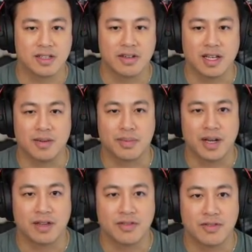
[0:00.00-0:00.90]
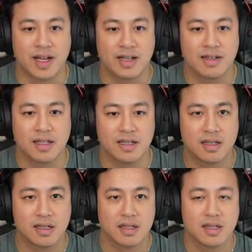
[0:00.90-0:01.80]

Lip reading: create a brand new file here,